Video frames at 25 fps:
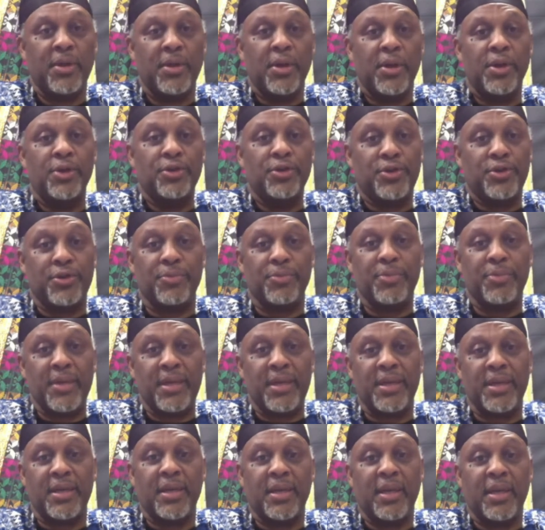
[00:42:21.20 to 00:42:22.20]
to
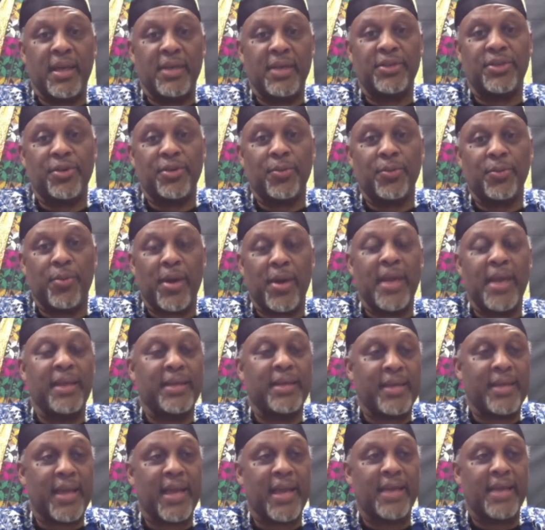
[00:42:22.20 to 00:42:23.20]
me is the white
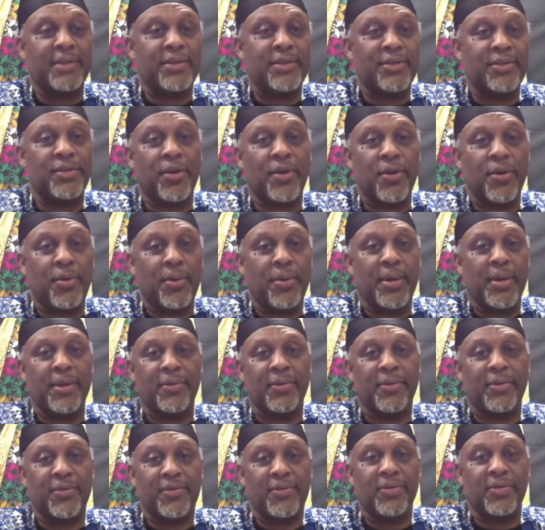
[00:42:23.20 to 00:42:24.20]
Candace
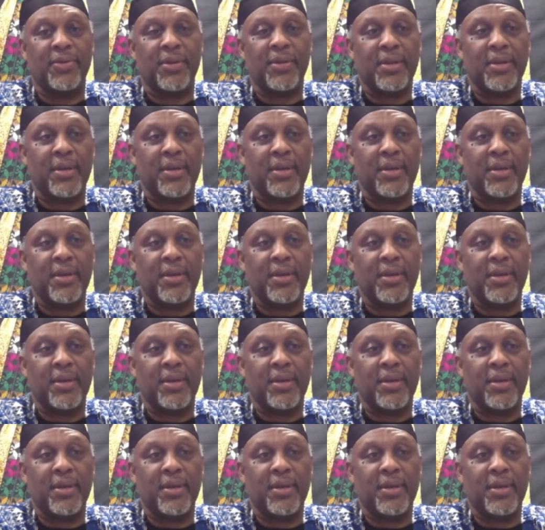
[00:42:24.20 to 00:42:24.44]
Owens.